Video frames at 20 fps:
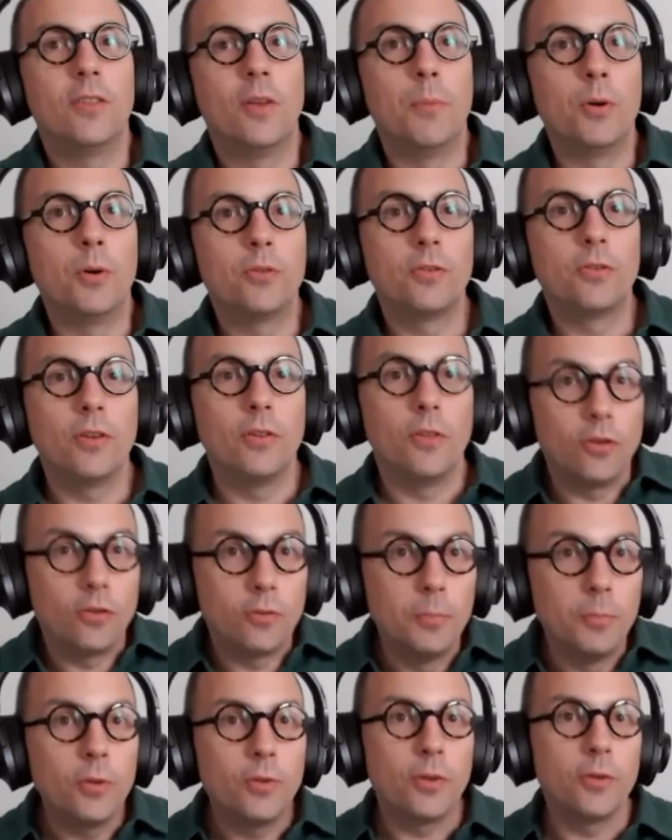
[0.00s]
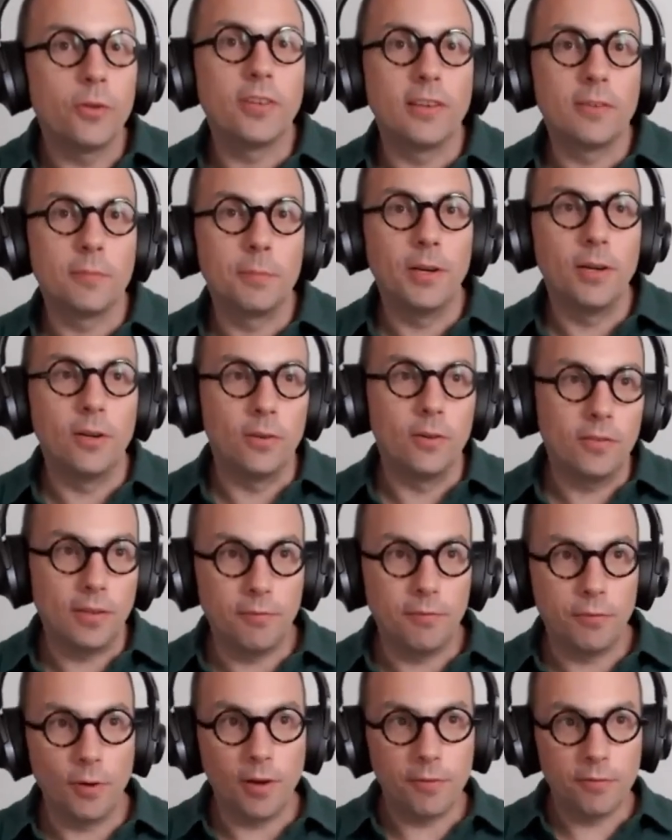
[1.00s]
the smoothest experience
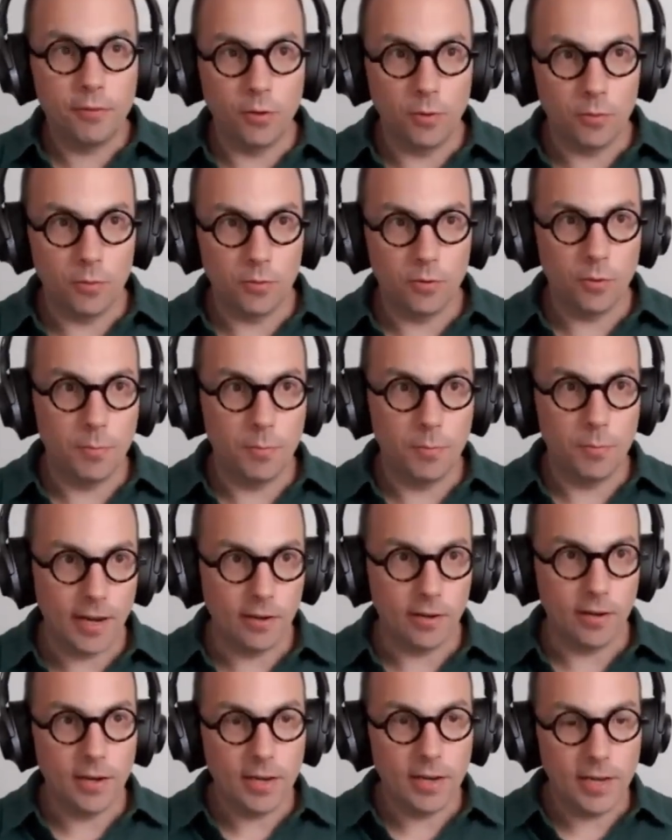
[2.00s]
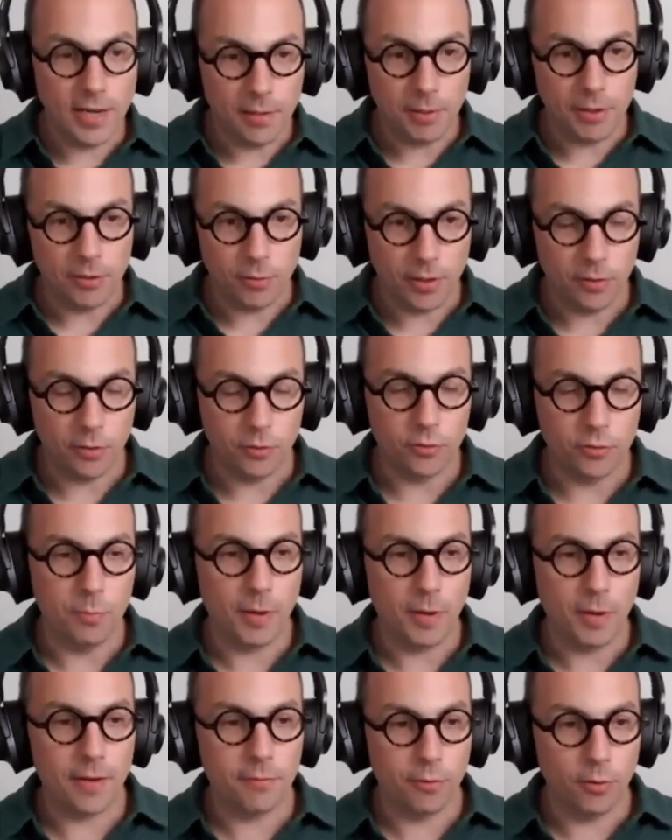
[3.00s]
if you have to be in between the two
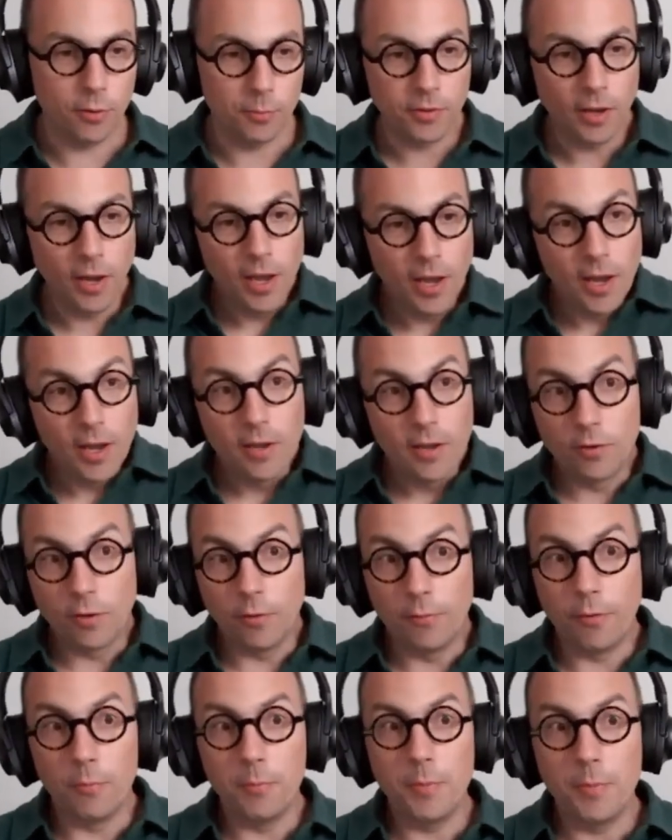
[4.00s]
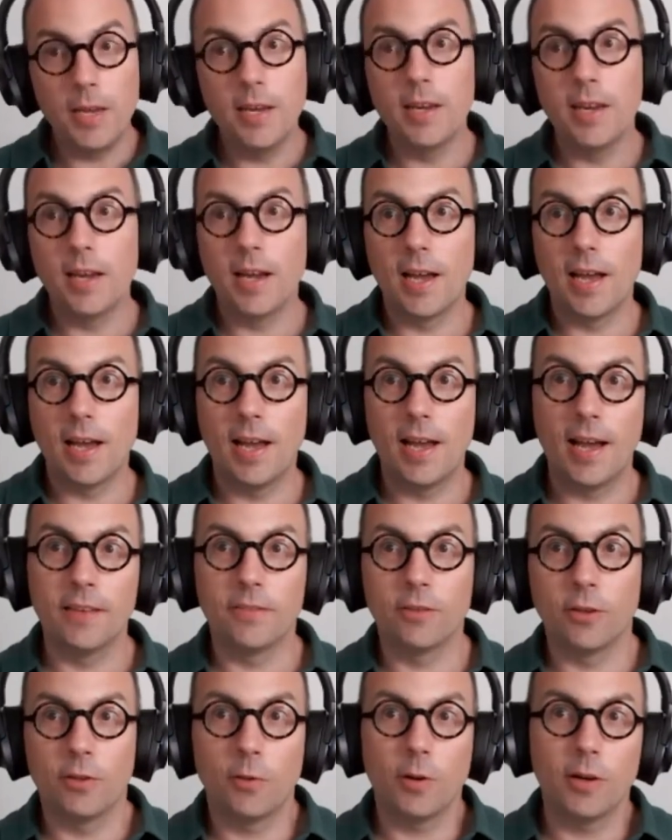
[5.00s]
platforms. So for me,
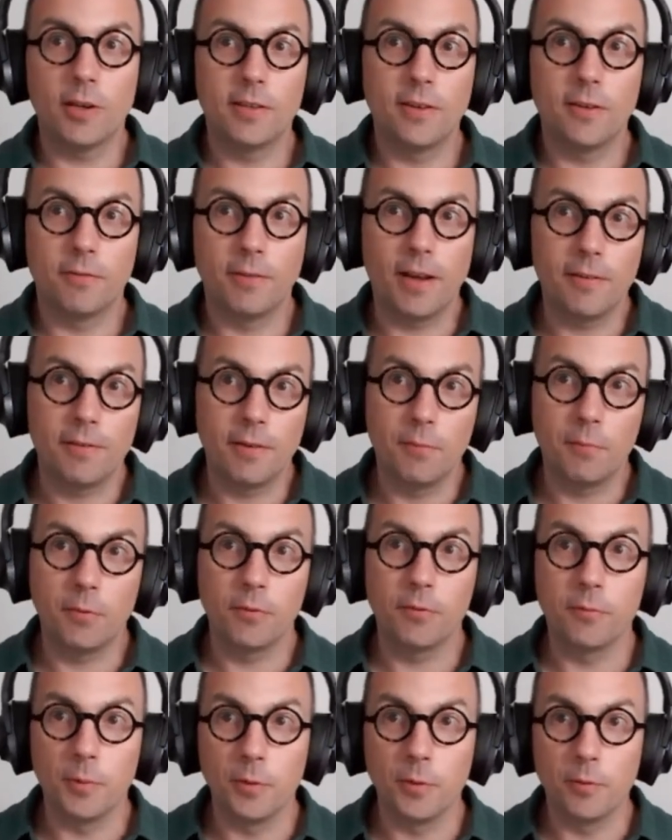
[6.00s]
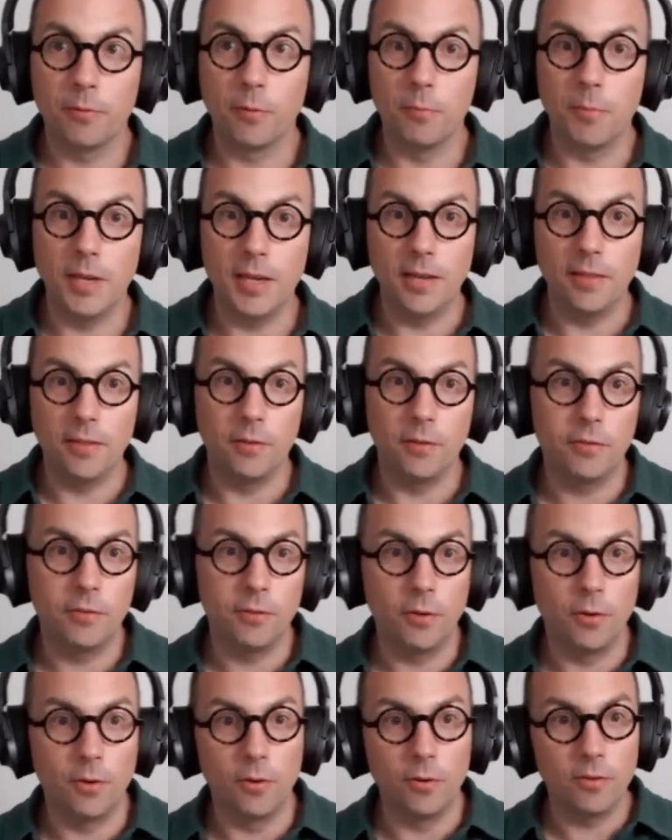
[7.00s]
as a quality of life improvement for me and the
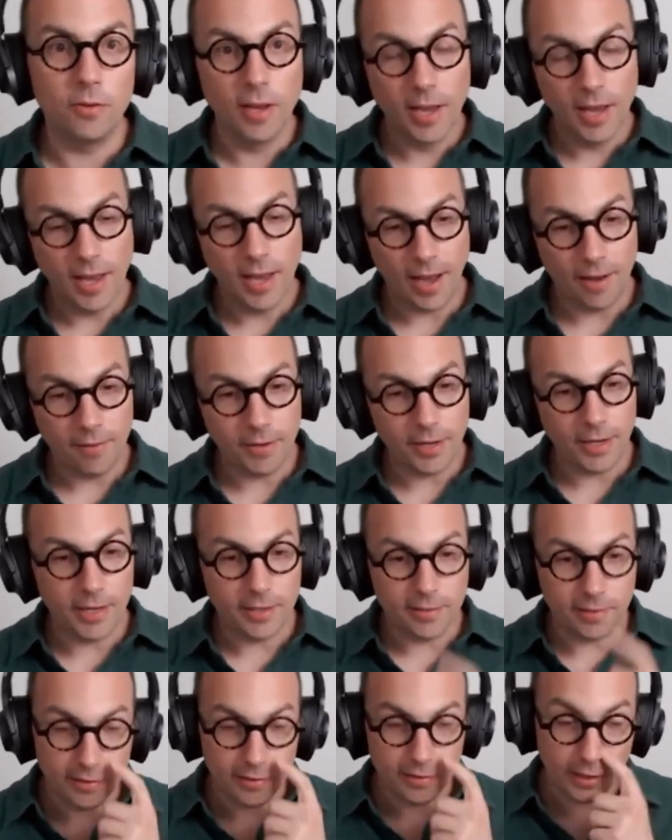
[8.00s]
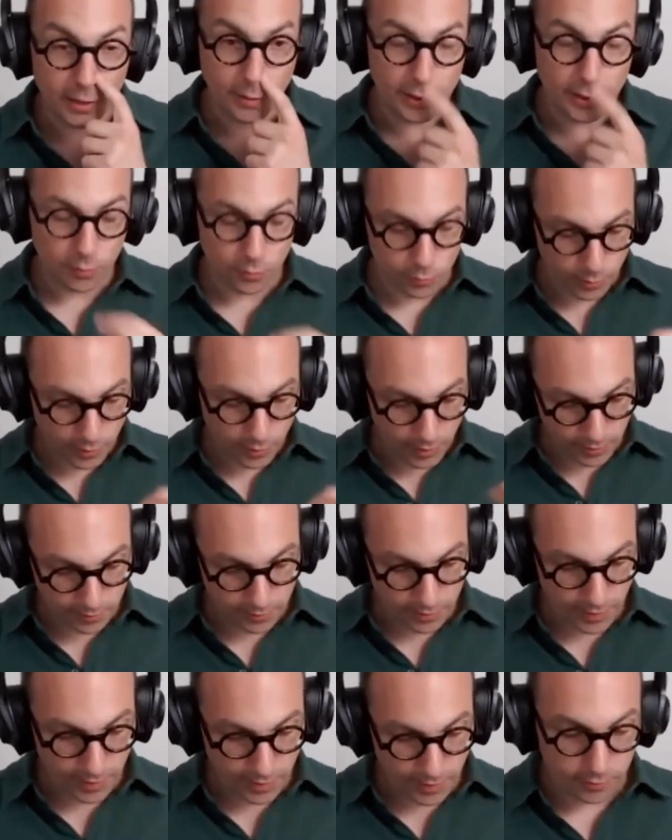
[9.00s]
students, having it integrated within
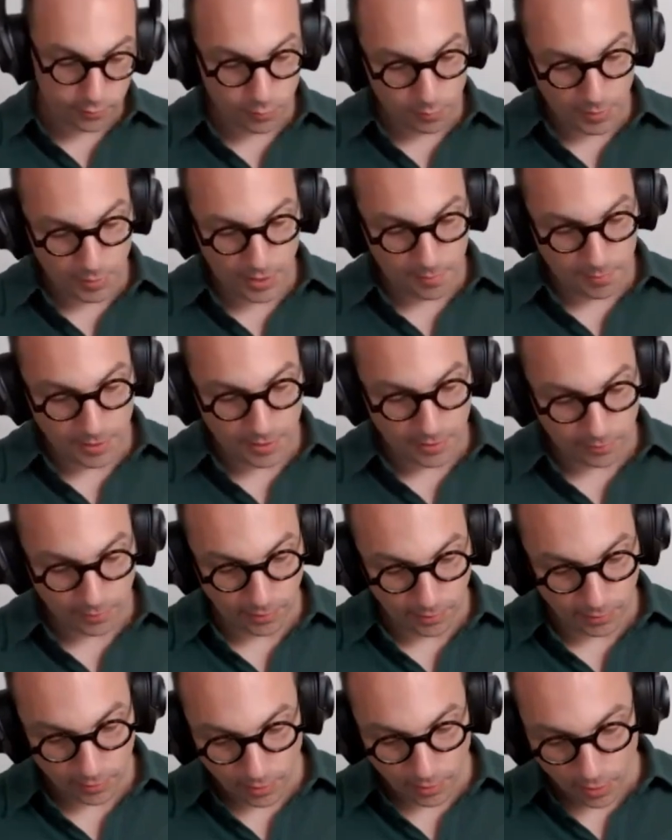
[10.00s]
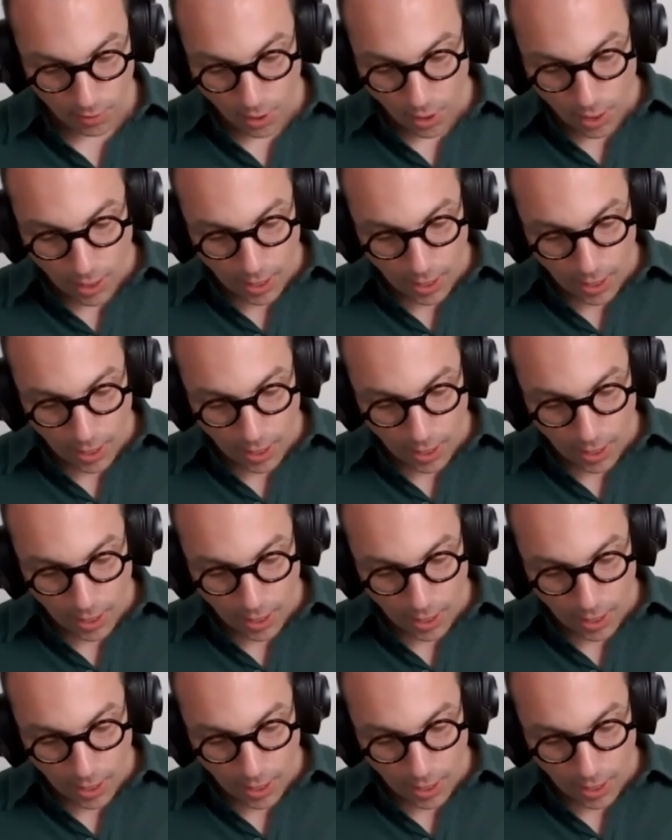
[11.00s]
TALIS would be amazing.